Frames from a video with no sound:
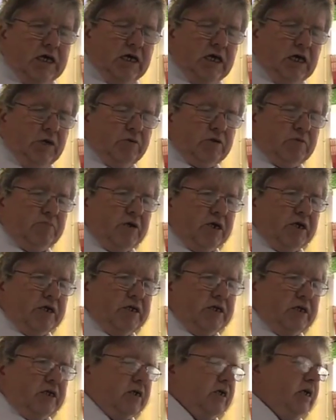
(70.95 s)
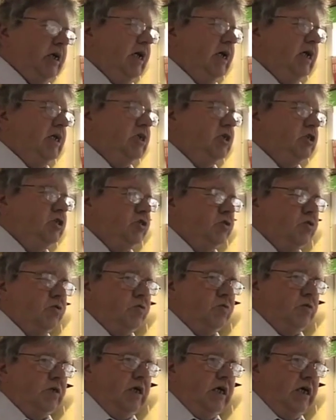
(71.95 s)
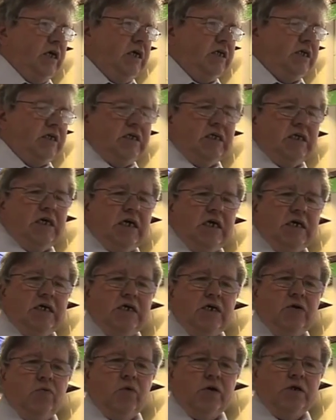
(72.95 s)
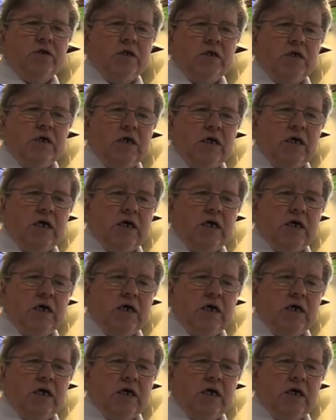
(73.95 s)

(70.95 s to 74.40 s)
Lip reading: He was buried there in June 1881.